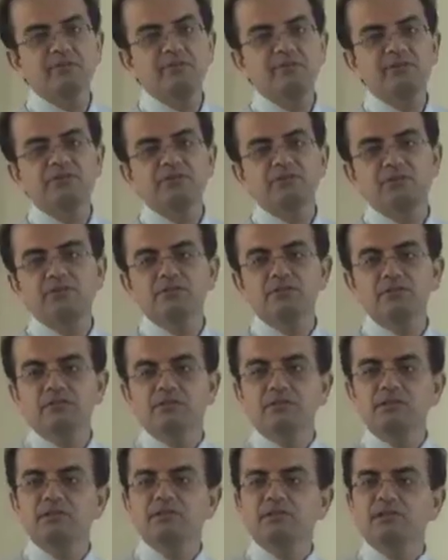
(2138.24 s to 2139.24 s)
to patients.
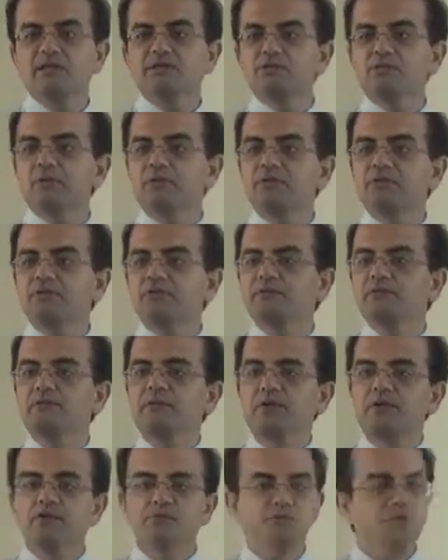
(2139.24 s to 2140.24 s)
At least that's what
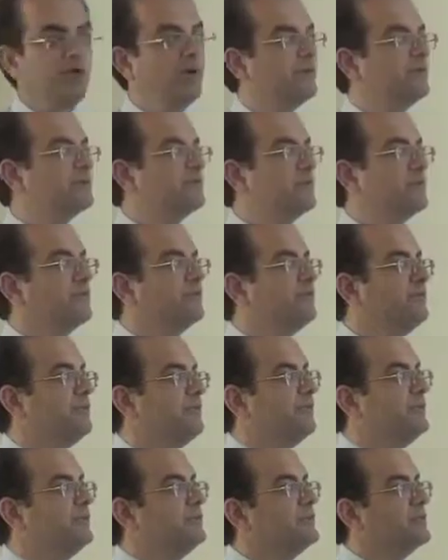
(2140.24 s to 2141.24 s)
our trauma center
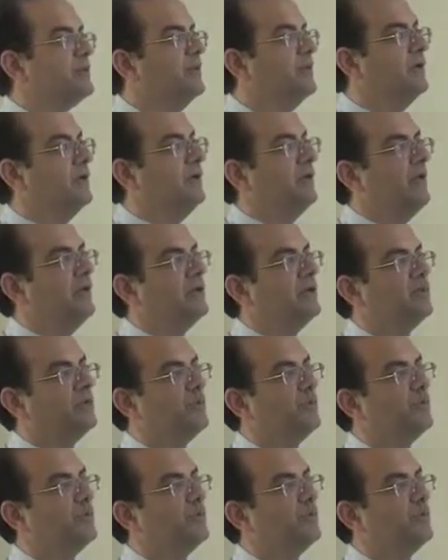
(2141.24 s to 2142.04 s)
feels. And it